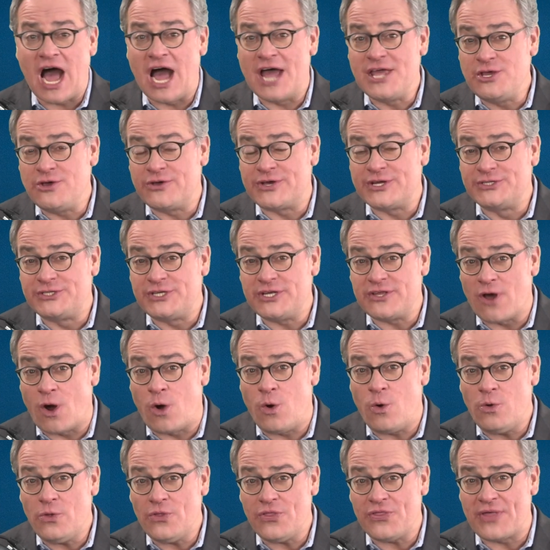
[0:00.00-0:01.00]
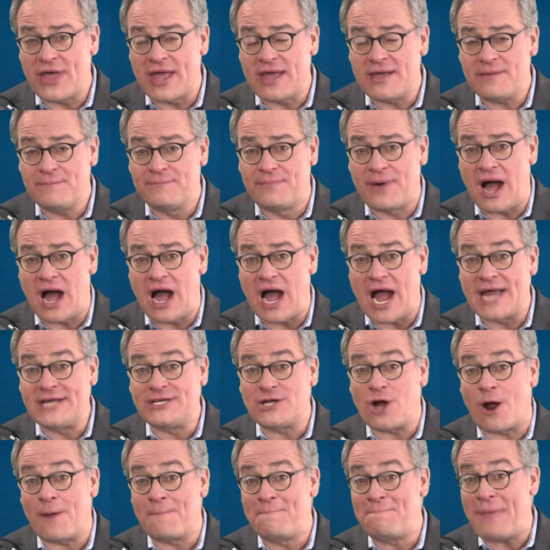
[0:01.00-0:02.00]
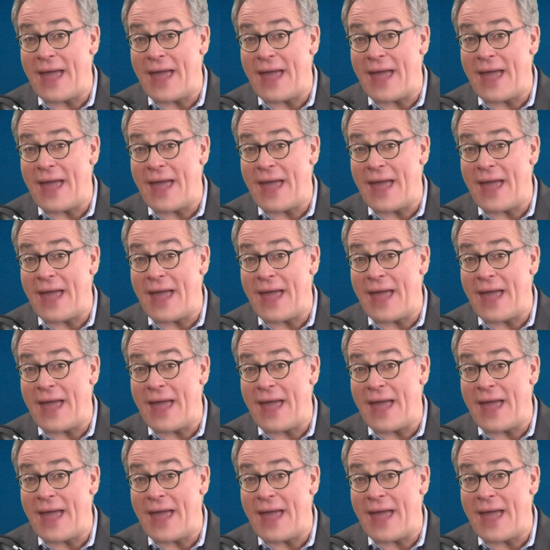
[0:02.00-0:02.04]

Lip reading: You can see the whole thing behind our